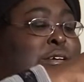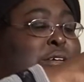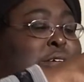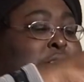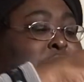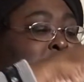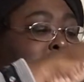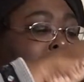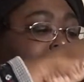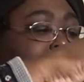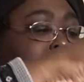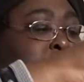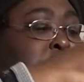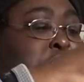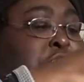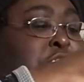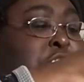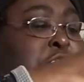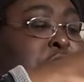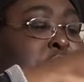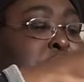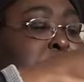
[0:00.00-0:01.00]
They're
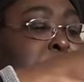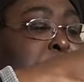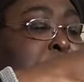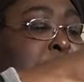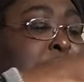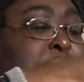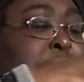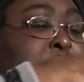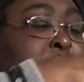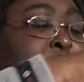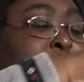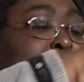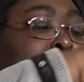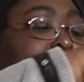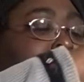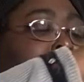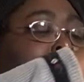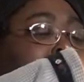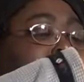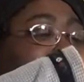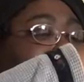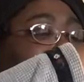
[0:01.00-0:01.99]
stretchy in the back.
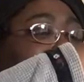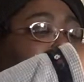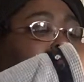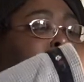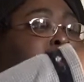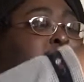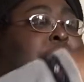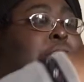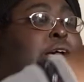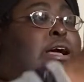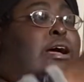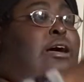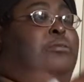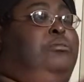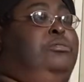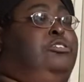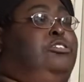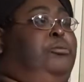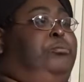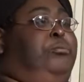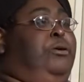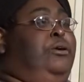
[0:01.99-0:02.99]
Now, when it comes
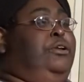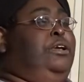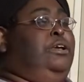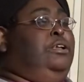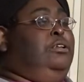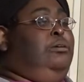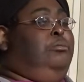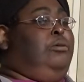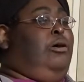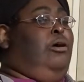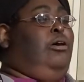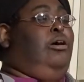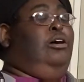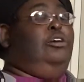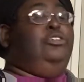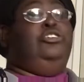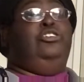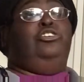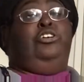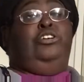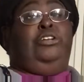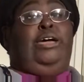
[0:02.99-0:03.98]
to putting them on,
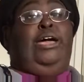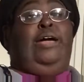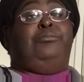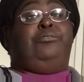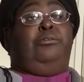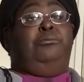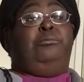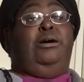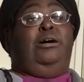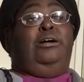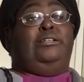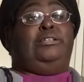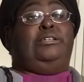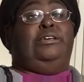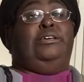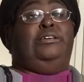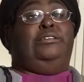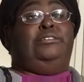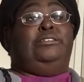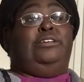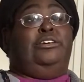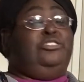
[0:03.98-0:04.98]
you're going to have to mod
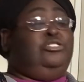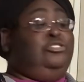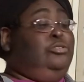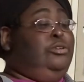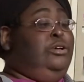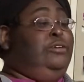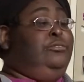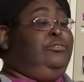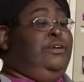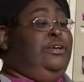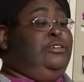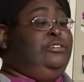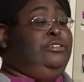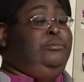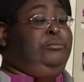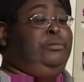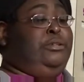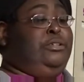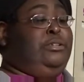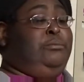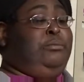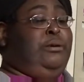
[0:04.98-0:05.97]
these. There's no ifs, ands, or
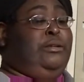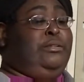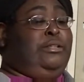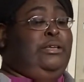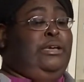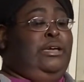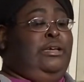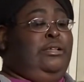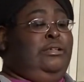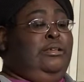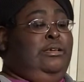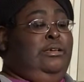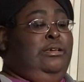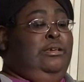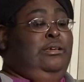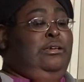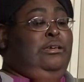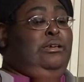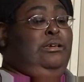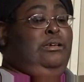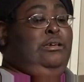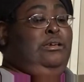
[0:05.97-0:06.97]
buts about that.
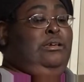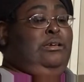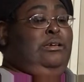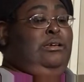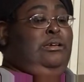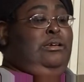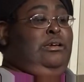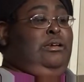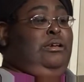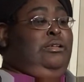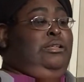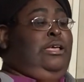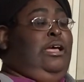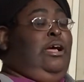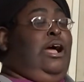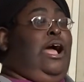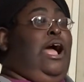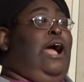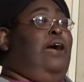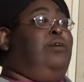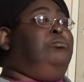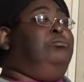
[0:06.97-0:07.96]
Now,
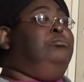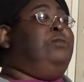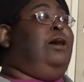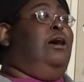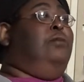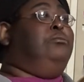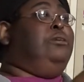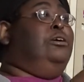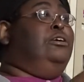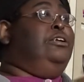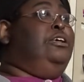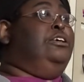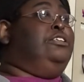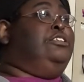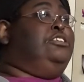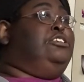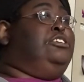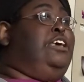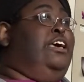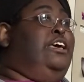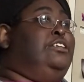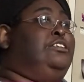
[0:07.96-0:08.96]
I'm, I'm going to
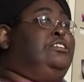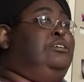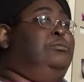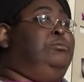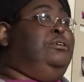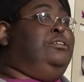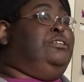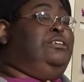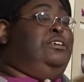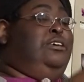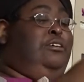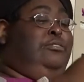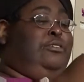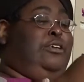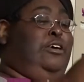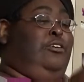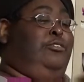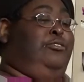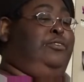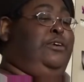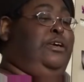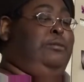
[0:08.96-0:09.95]
test them and see if they'll
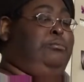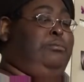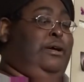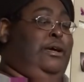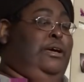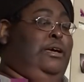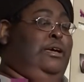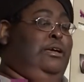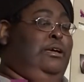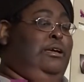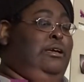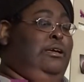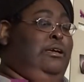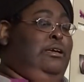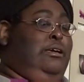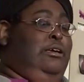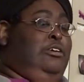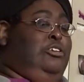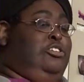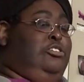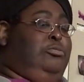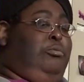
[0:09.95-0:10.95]
fit my
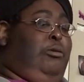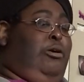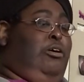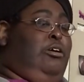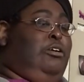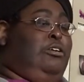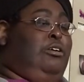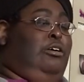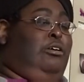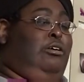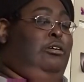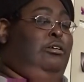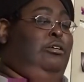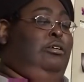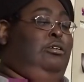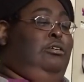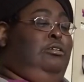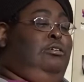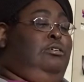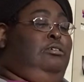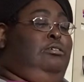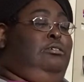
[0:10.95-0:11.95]
smart doll.
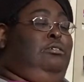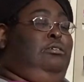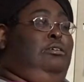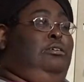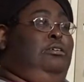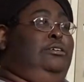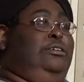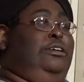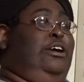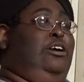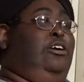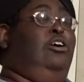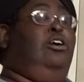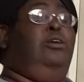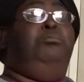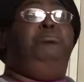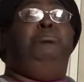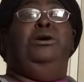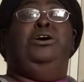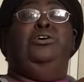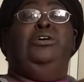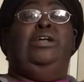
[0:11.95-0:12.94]
Now, her
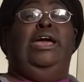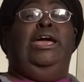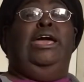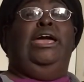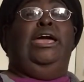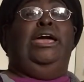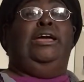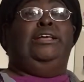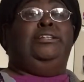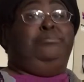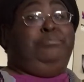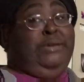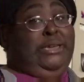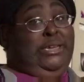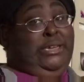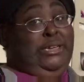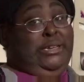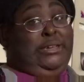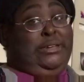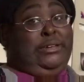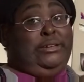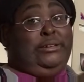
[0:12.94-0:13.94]
booty is big.